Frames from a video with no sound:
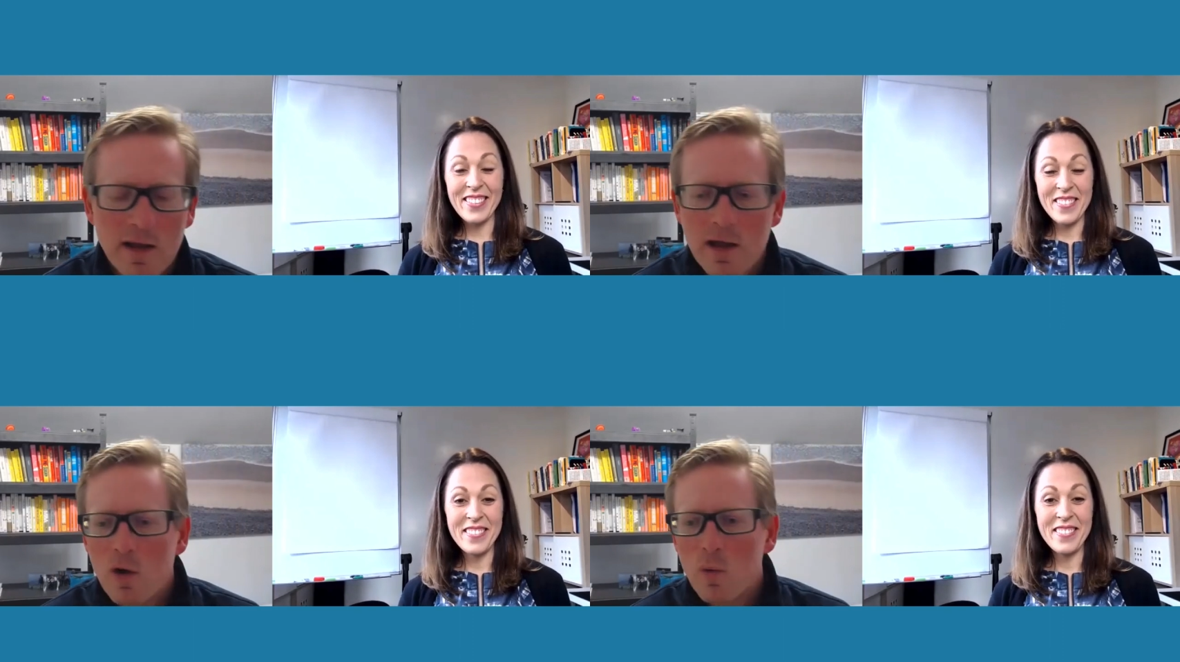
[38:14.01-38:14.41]

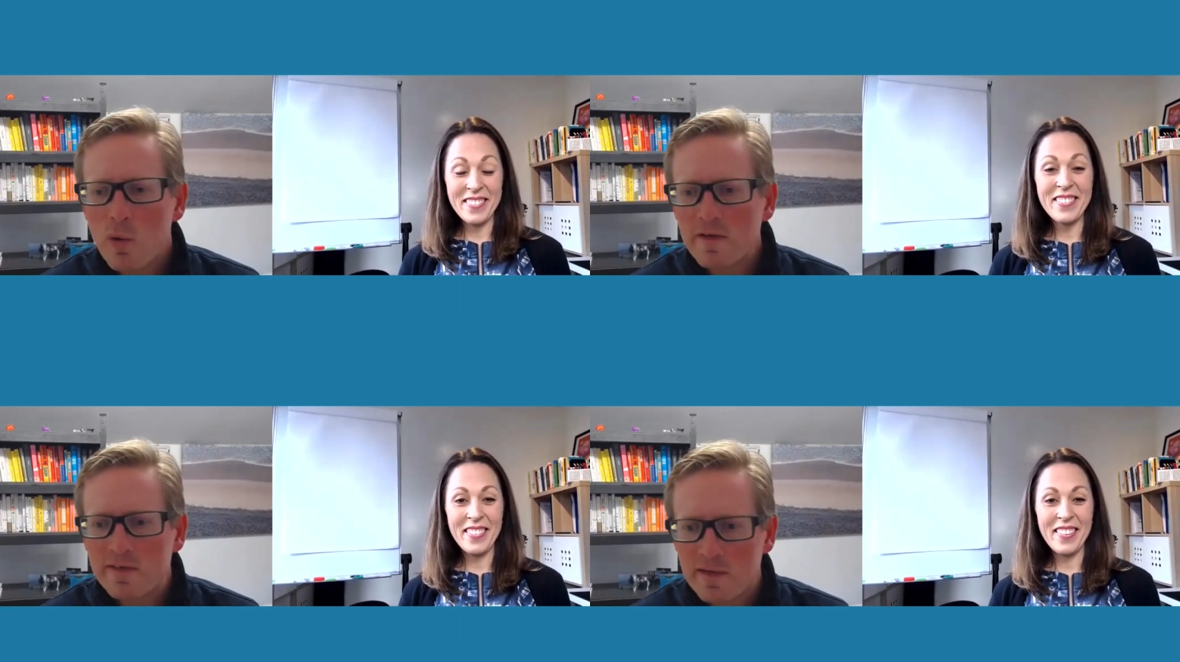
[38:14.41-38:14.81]
Speaker 1: we want to
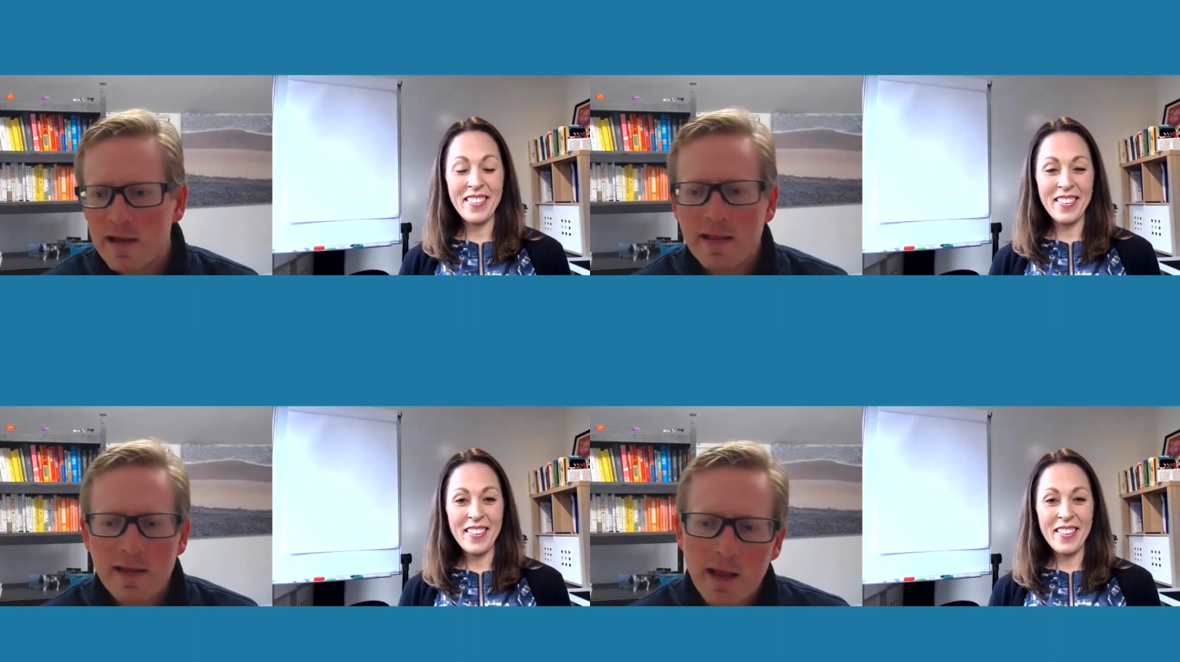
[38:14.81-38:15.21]
see, and
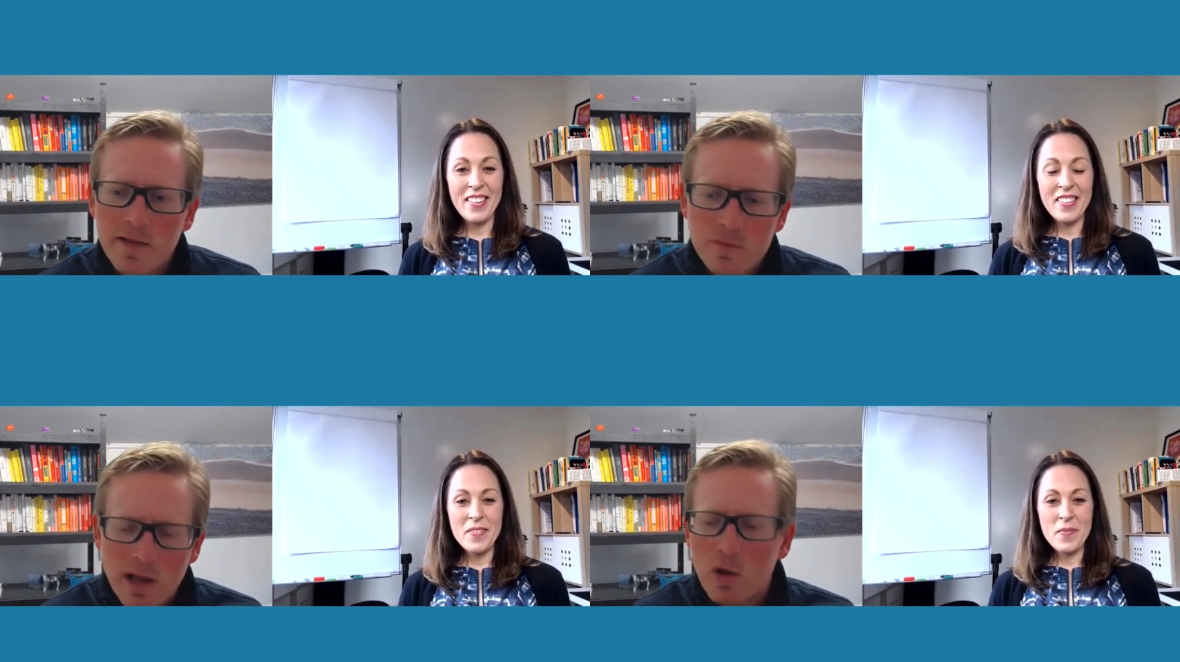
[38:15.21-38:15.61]
uh, there's
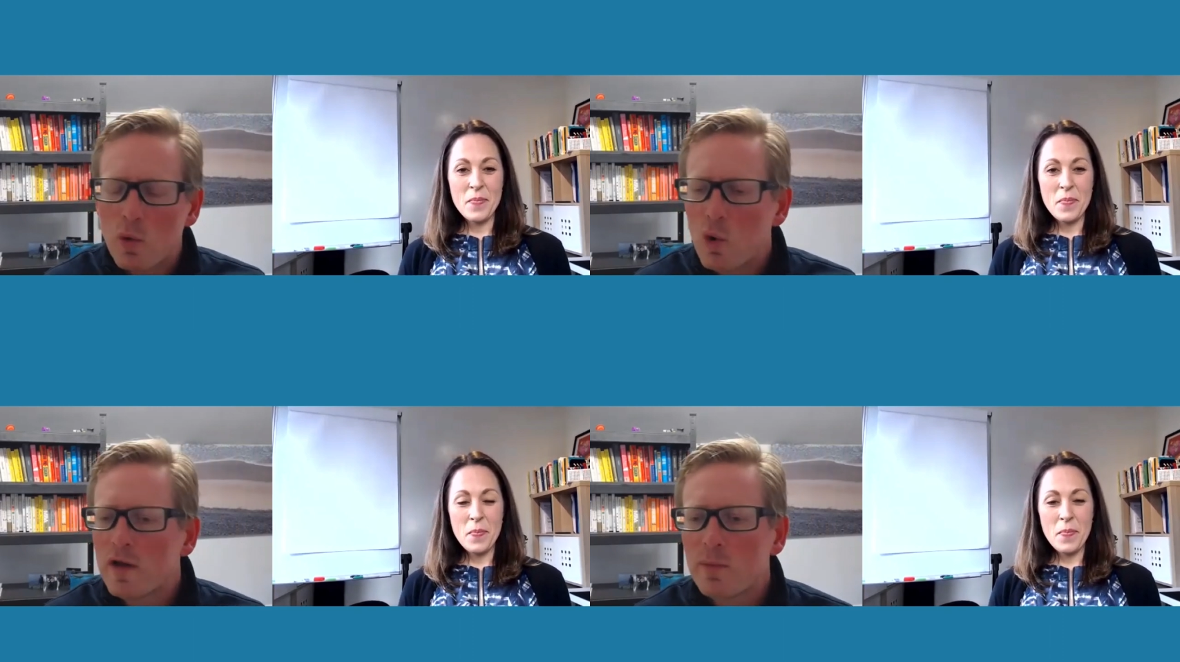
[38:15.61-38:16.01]
been a lot of
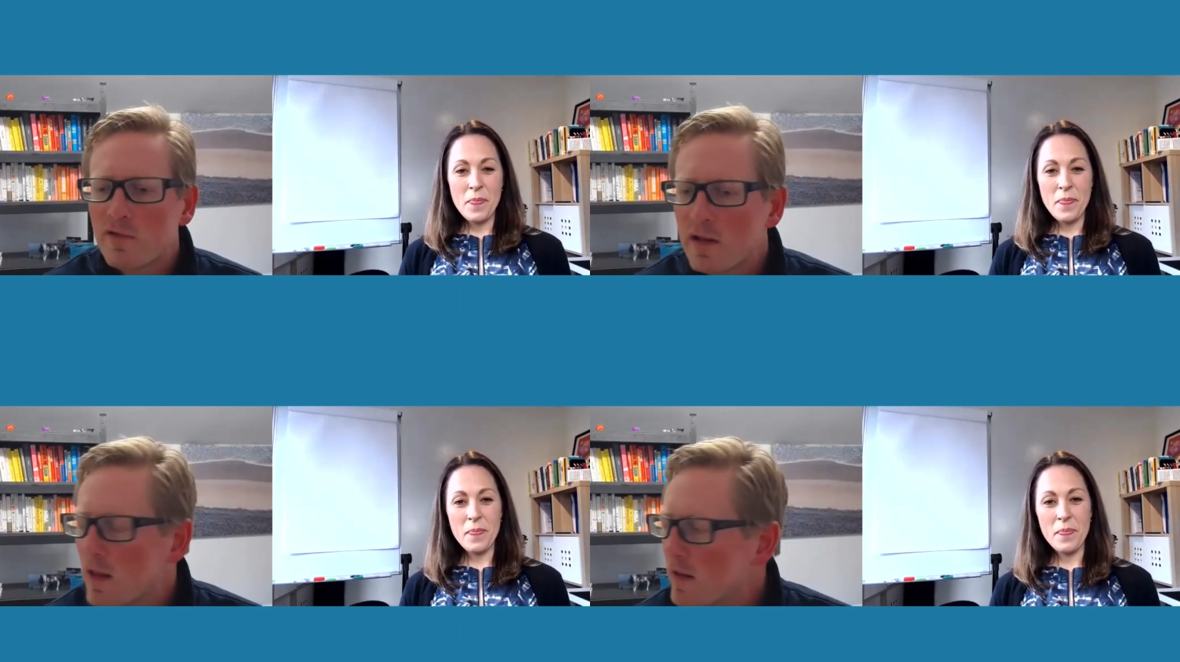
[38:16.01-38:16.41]
work, especially in
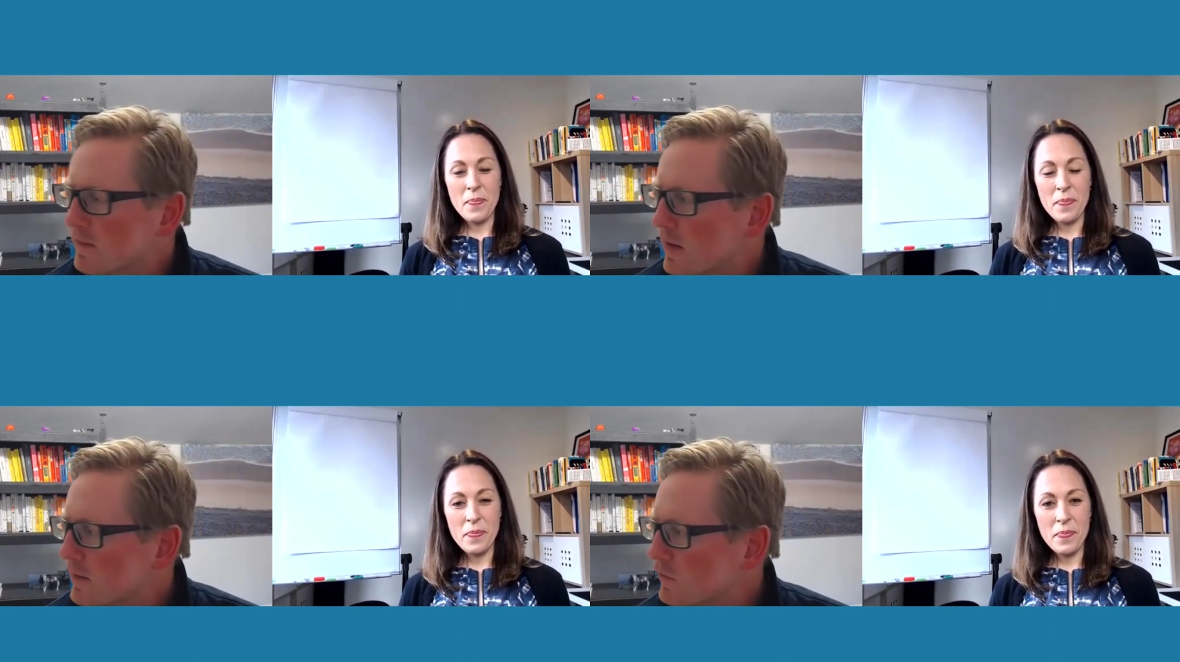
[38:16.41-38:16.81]
the last
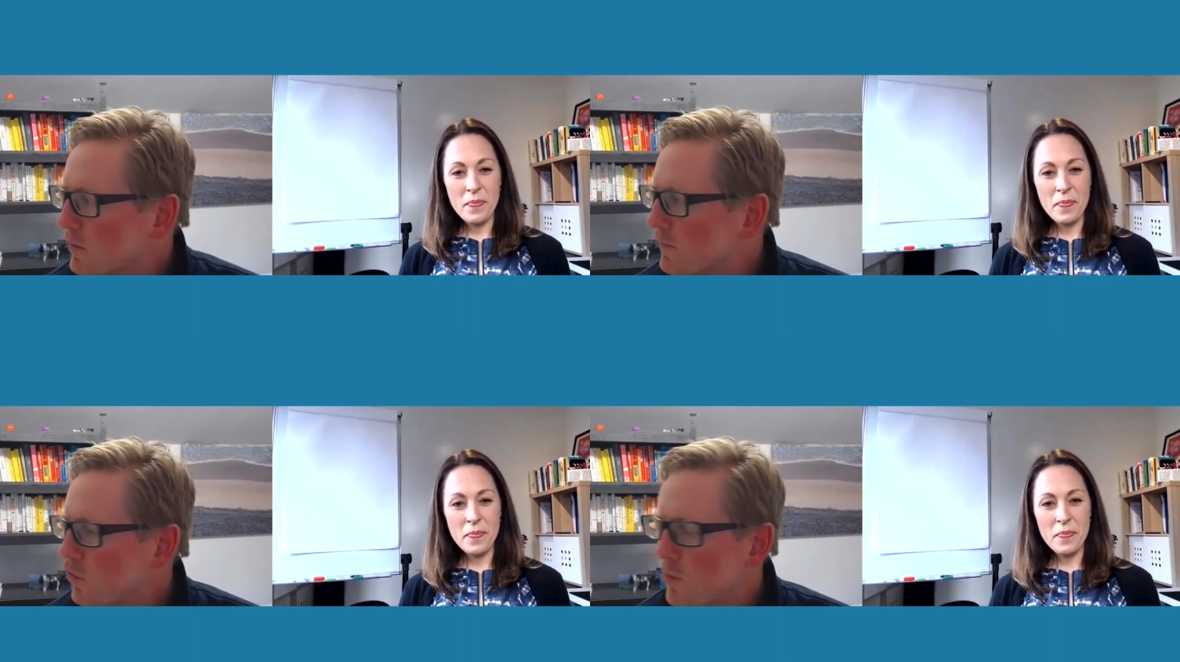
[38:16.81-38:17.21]
kind of
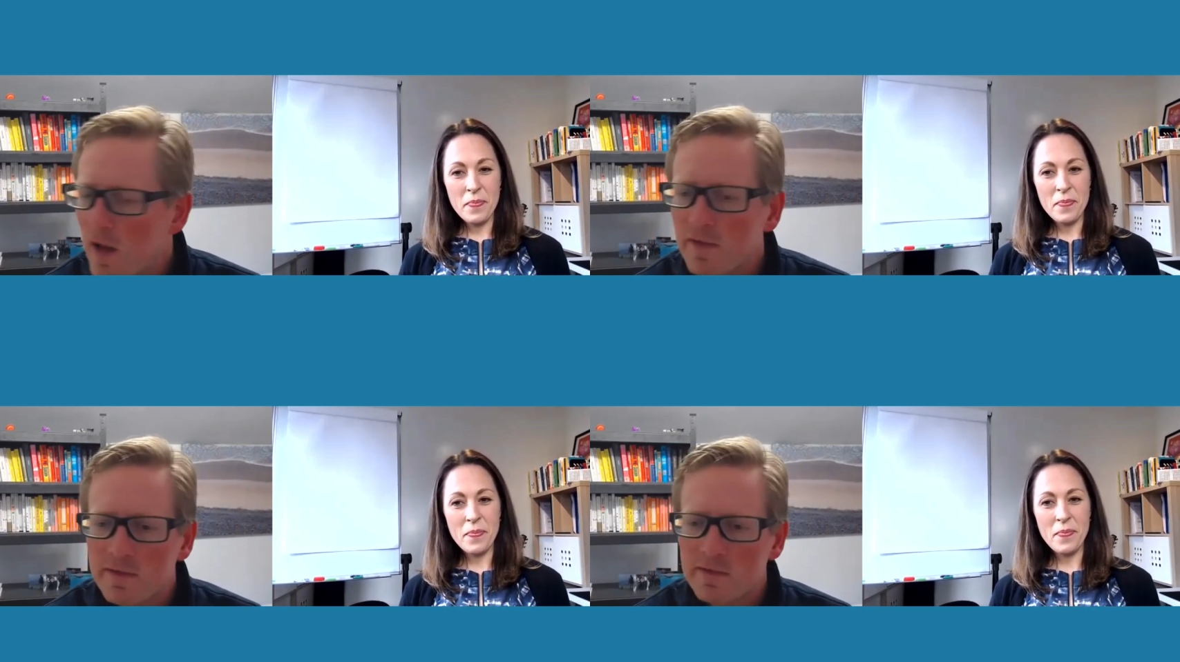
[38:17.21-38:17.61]
24
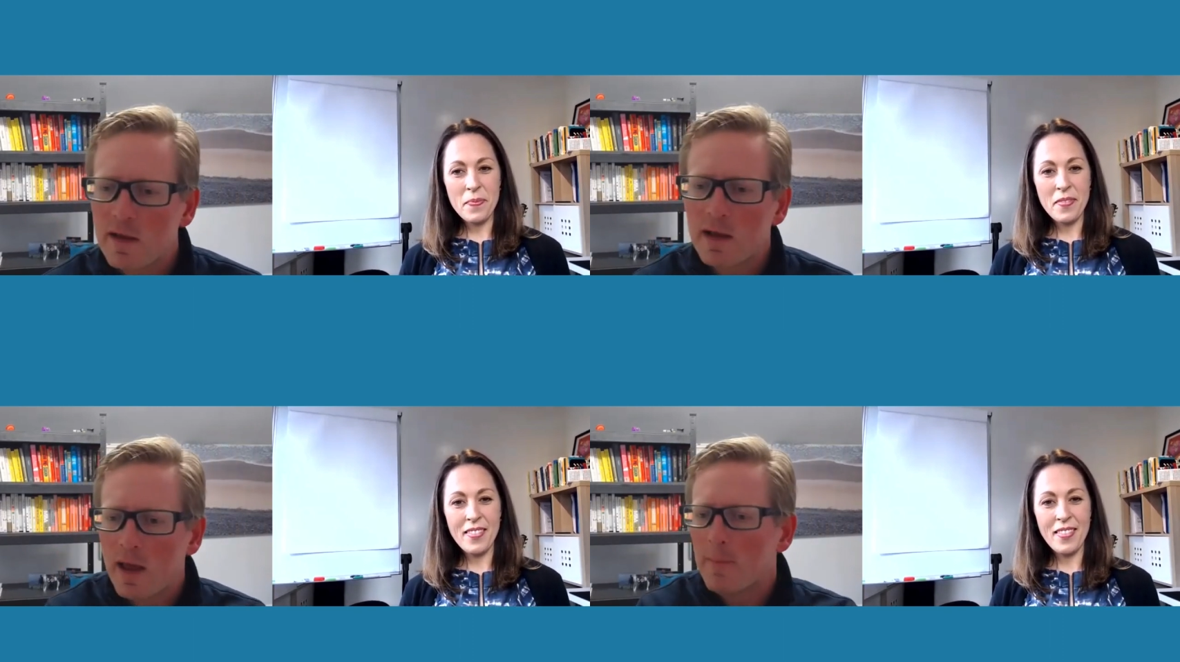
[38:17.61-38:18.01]
months, like,
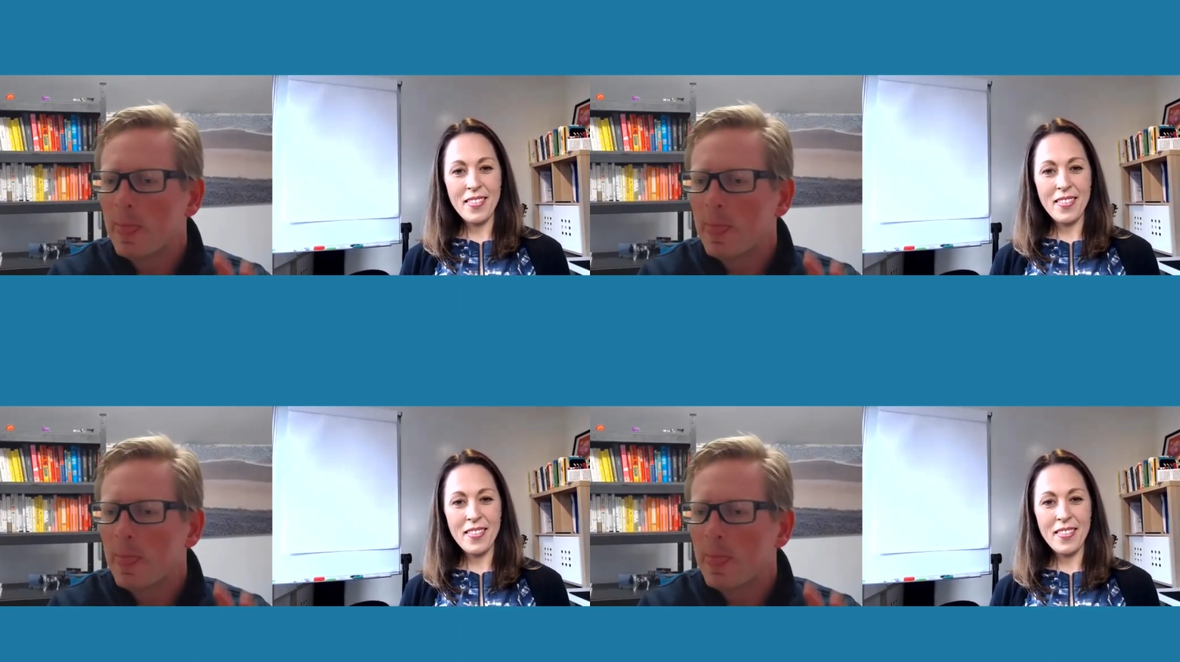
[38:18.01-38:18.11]
uh,